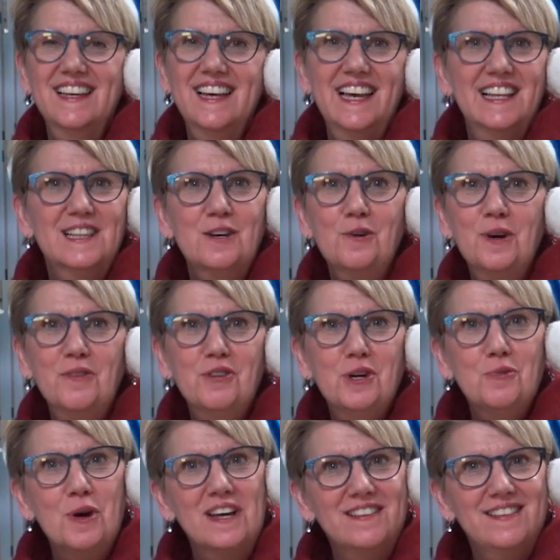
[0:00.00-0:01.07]
Hello
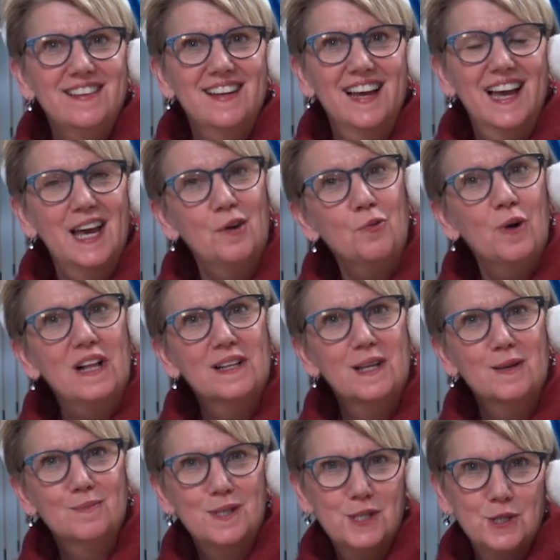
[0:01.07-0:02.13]
everyone, and
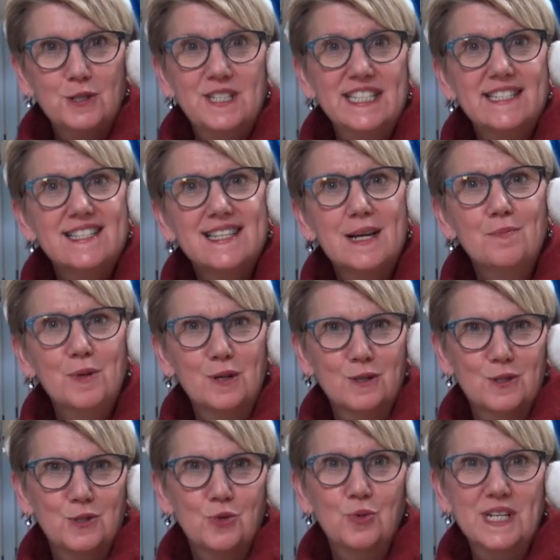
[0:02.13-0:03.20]
welcome to December
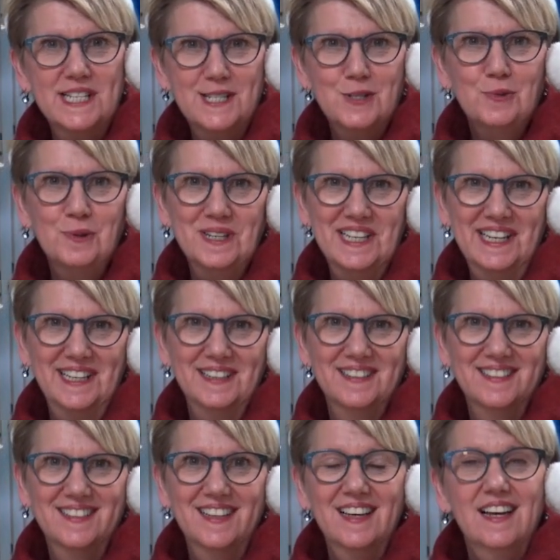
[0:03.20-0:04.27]
2020.
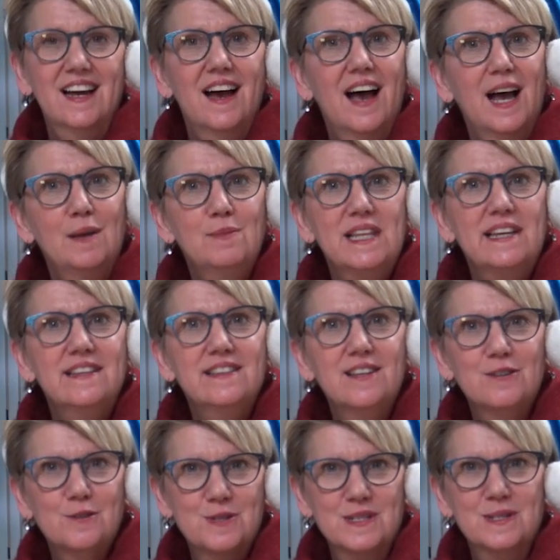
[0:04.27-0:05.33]
I'm
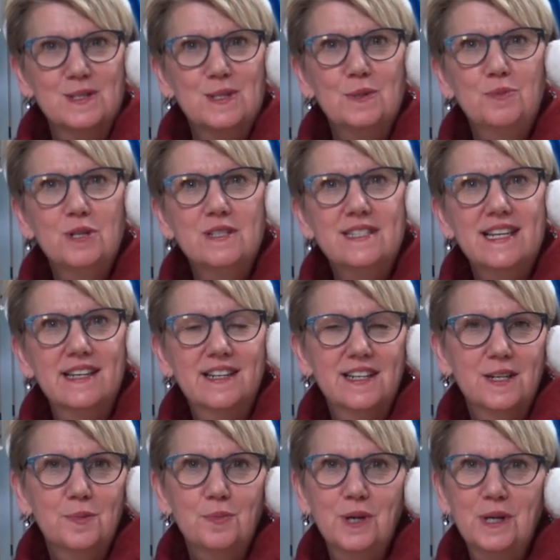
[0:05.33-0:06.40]
Larson,
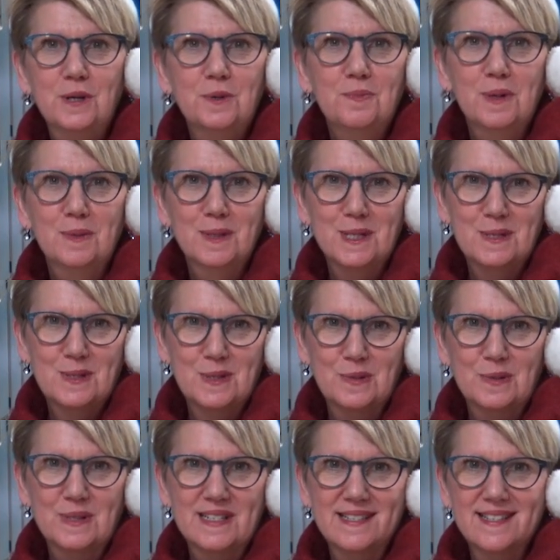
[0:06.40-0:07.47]
Superintendent of Brainerd Public
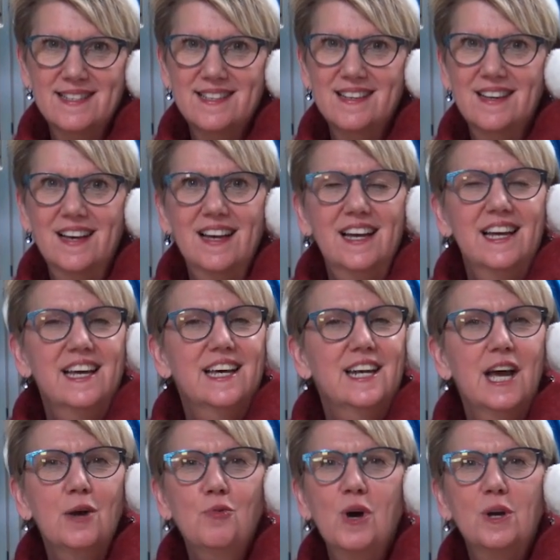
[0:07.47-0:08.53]
Schools, and
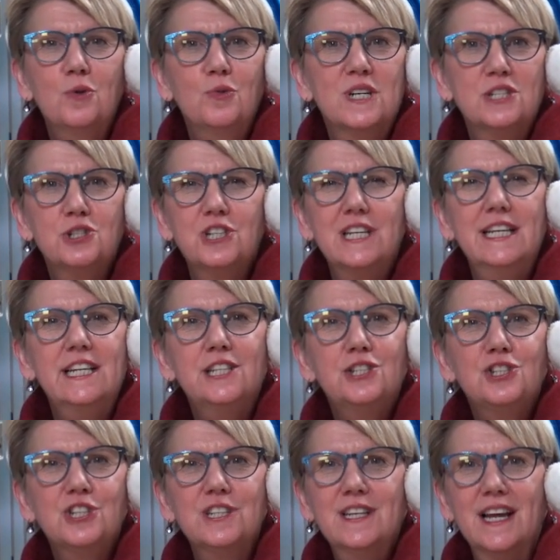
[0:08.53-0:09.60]
I want to wish
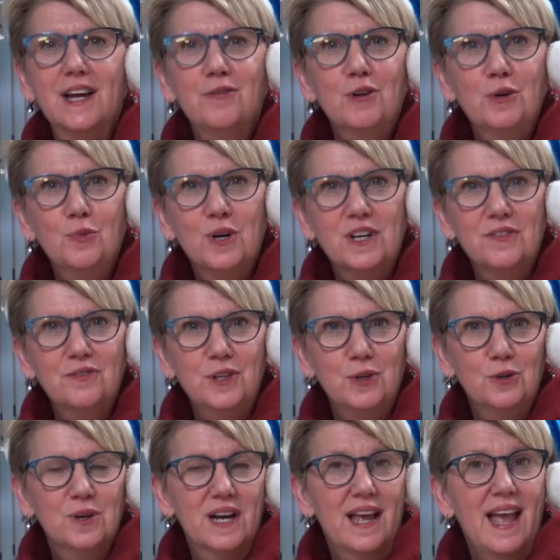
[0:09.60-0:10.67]
each and every one of
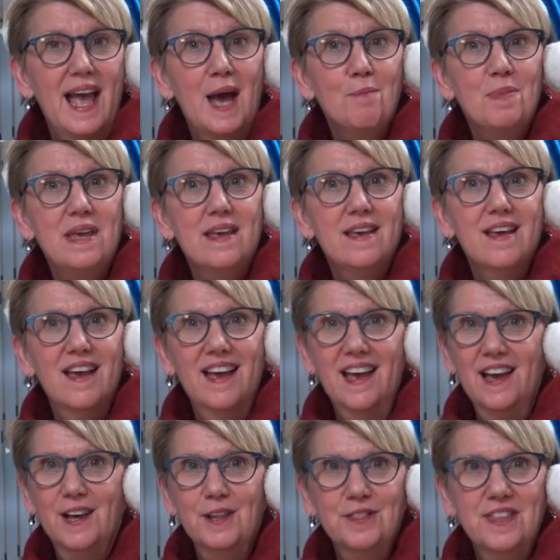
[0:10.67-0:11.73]
you a happy,
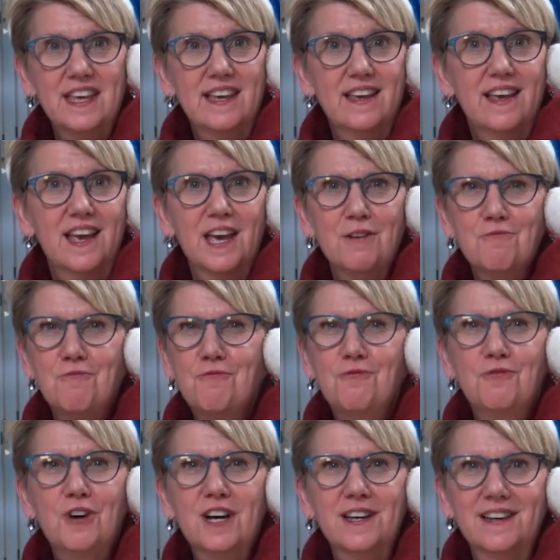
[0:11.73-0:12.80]
healthy, and
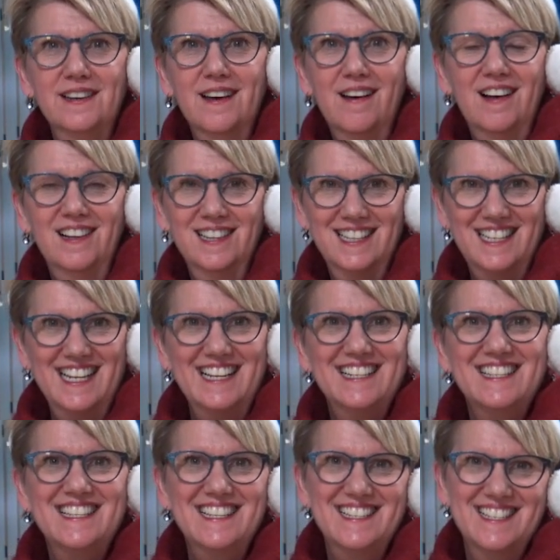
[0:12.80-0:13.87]
fun holiday
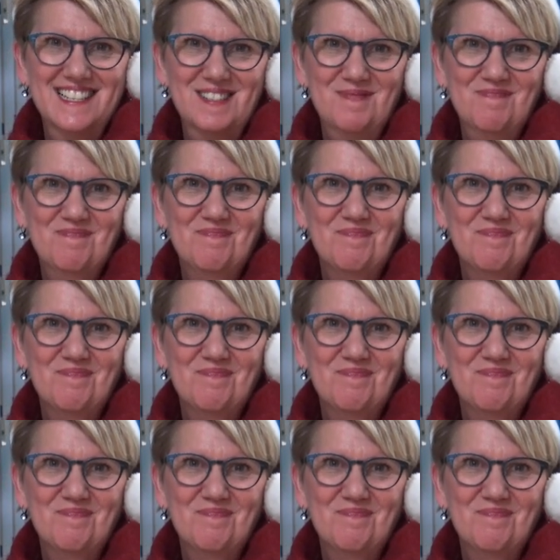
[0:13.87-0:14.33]
season.